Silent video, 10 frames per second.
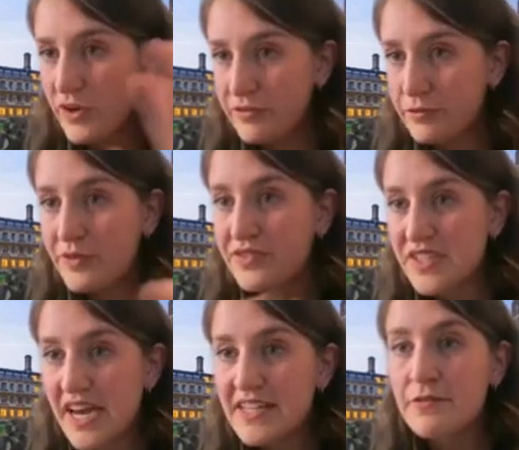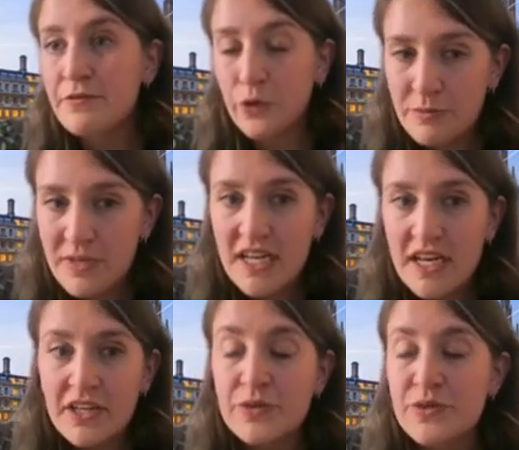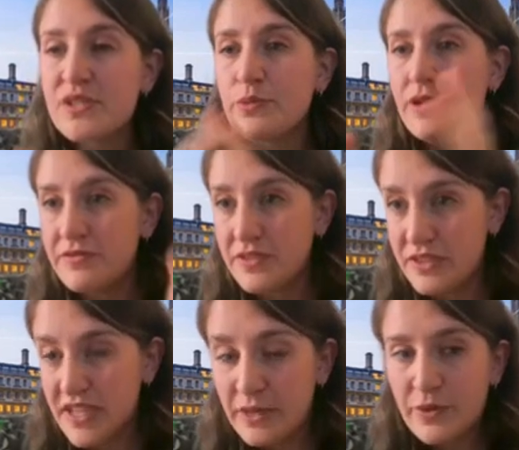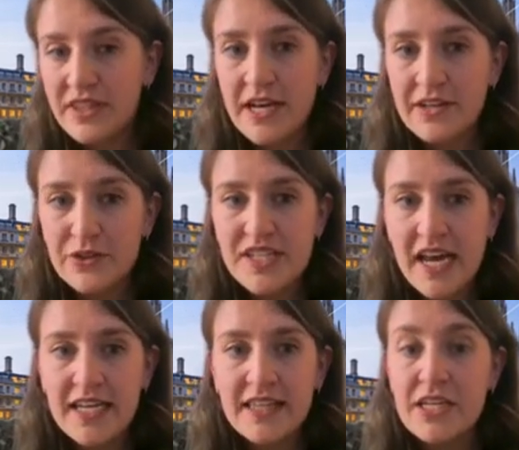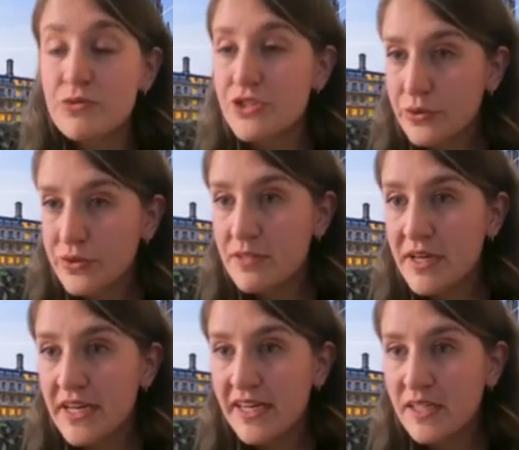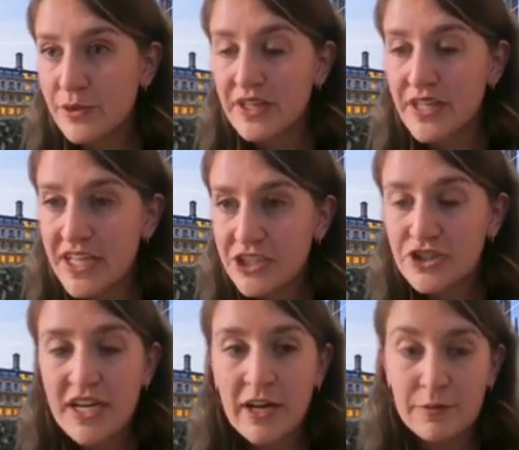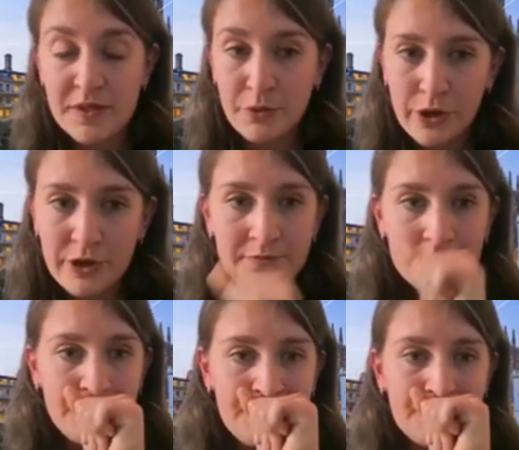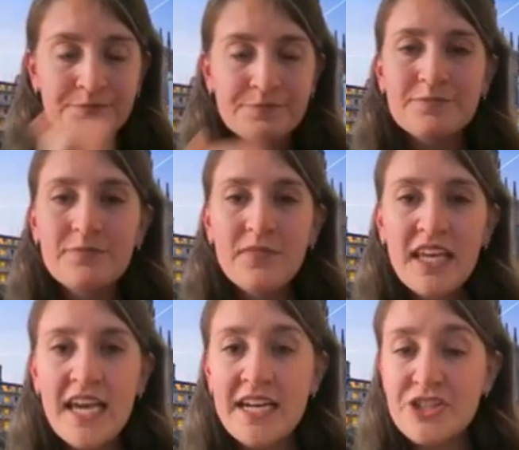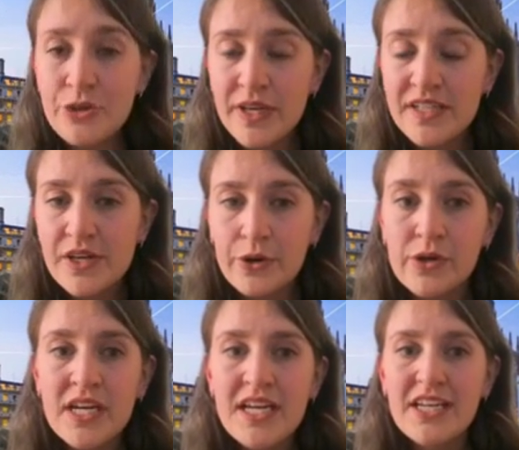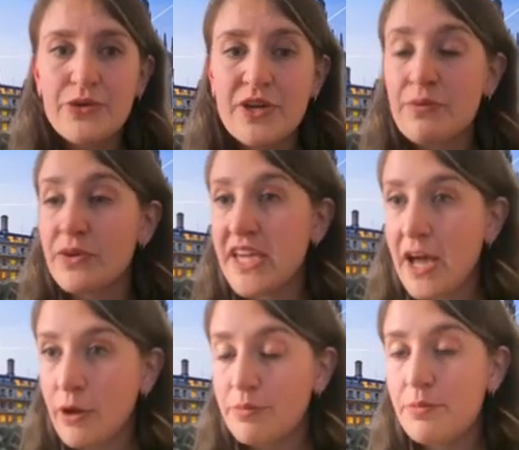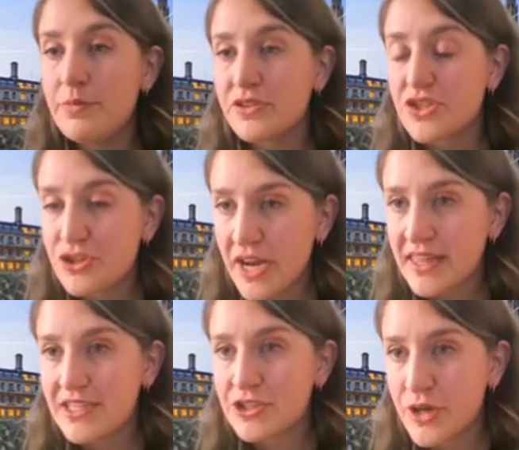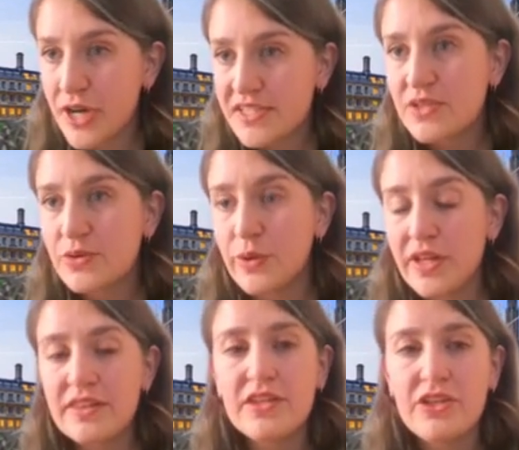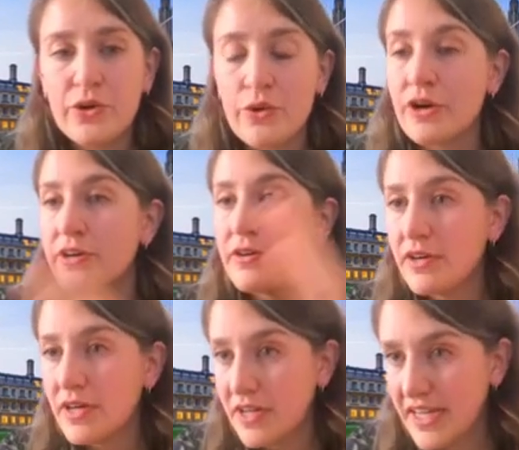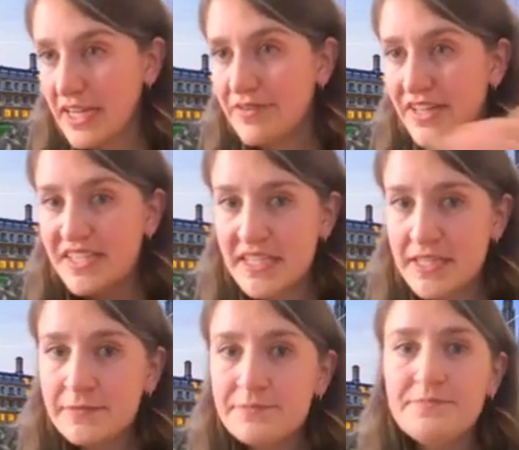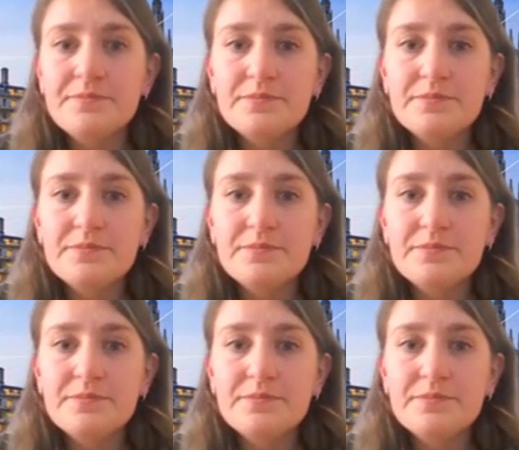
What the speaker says: we've designed it for immediate use. We've done it with the understanding that you don't need to be an expert in nature to help support. And in doing so, you can really help build strength and trust with your investee.